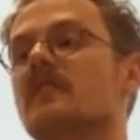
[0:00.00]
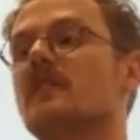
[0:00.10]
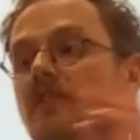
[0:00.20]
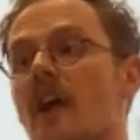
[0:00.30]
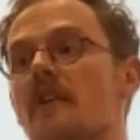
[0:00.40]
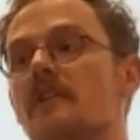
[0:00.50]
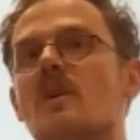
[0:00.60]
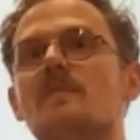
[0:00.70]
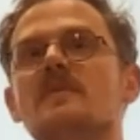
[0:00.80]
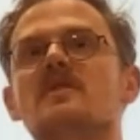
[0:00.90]
as a low
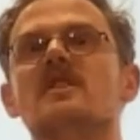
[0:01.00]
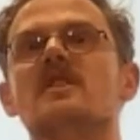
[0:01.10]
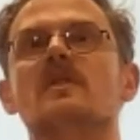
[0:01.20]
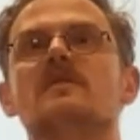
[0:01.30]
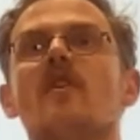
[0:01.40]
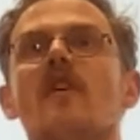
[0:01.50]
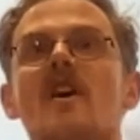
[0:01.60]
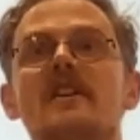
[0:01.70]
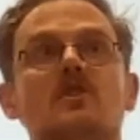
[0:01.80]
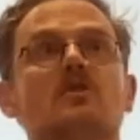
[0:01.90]
discrepancy sequence for
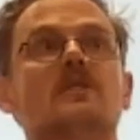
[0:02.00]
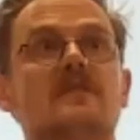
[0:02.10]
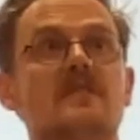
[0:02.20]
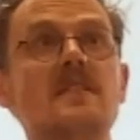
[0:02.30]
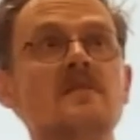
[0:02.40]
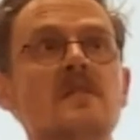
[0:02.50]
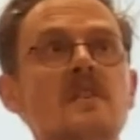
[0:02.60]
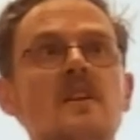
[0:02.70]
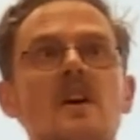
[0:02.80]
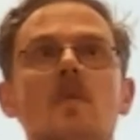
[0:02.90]
our initial design.
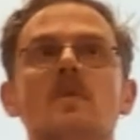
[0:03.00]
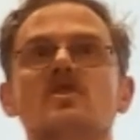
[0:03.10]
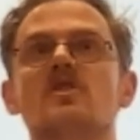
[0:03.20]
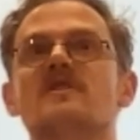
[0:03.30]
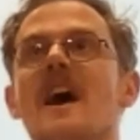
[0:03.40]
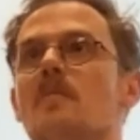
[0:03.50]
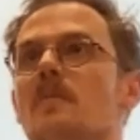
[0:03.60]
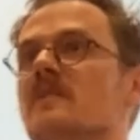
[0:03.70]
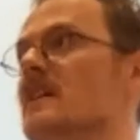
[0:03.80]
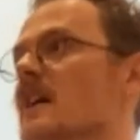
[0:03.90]
And we choose that
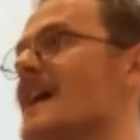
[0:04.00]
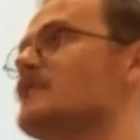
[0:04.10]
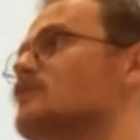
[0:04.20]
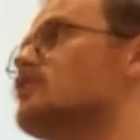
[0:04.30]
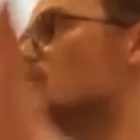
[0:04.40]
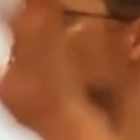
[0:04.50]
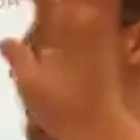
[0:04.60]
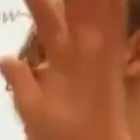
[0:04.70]
because it attains good